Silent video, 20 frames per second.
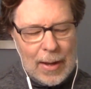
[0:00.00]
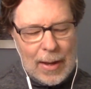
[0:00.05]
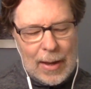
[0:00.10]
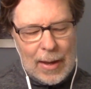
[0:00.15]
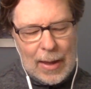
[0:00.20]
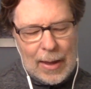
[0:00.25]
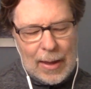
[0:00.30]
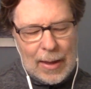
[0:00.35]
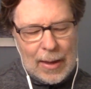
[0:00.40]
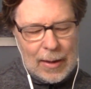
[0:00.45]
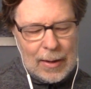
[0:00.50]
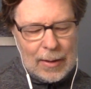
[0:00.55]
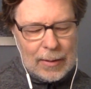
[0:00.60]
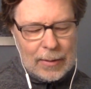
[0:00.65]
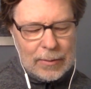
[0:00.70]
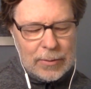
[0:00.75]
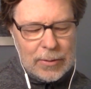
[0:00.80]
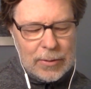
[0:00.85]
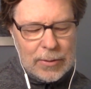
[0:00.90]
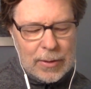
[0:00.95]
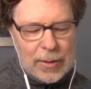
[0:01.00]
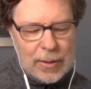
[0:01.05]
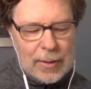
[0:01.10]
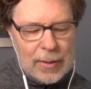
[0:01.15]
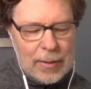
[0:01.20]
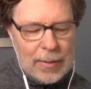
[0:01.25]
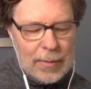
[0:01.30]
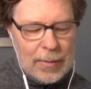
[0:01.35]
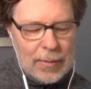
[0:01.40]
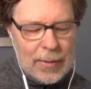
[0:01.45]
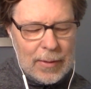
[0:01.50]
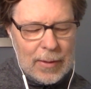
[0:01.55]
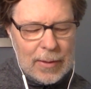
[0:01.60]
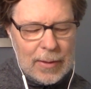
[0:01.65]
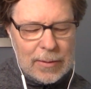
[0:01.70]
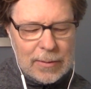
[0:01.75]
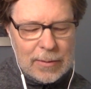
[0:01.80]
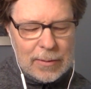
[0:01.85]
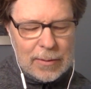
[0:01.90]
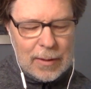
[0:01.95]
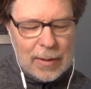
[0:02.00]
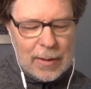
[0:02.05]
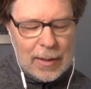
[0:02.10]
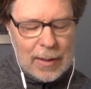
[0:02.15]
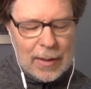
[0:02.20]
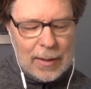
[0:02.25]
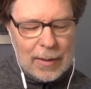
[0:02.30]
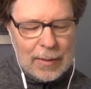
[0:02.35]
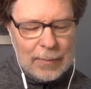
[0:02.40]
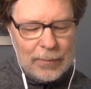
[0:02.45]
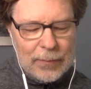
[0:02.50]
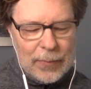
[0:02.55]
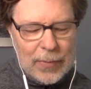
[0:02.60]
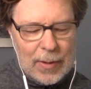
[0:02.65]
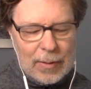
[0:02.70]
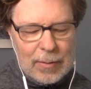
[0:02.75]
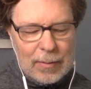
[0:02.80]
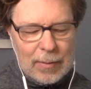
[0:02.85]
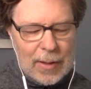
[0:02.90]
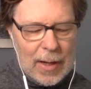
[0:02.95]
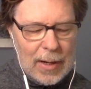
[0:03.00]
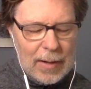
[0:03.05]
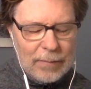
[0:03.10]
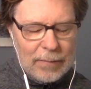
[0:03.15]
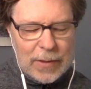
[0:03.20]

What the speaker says: and this kind of,